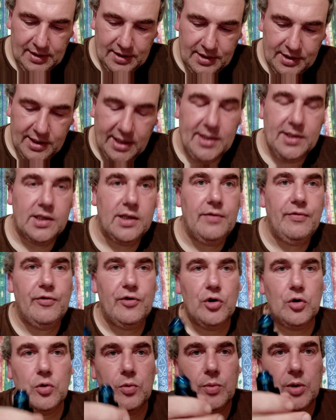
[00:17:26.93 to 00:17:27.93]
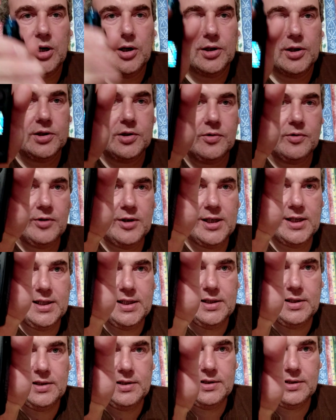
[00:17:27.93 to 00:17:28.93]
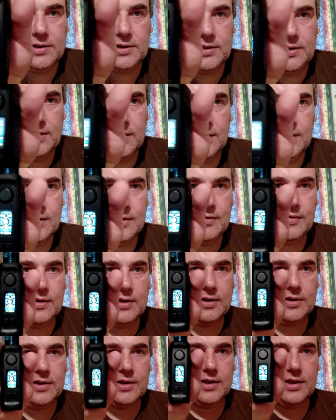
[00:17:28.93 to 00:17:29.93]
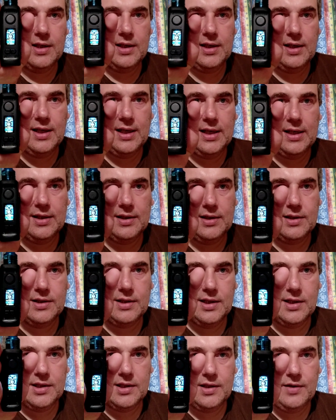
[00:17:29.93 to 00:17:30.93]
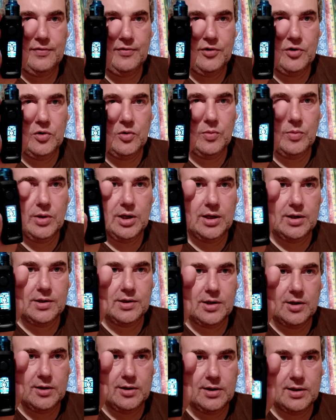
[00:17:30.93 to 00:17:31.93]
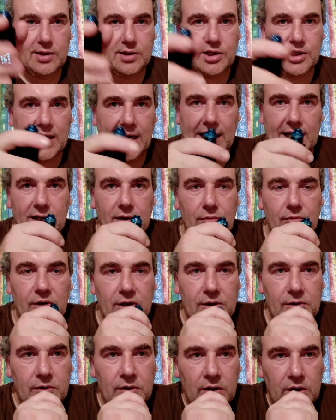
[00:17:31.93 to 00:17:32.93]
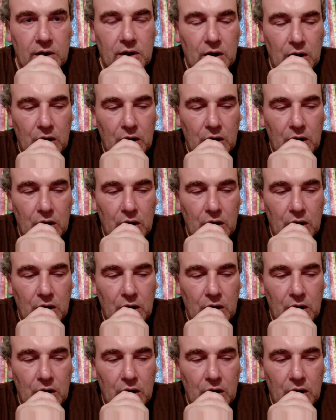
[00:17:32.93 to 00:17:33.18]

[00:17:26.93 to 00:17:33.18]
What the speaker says: 64 watts, right? See that? 64 watts on the Jackaroo.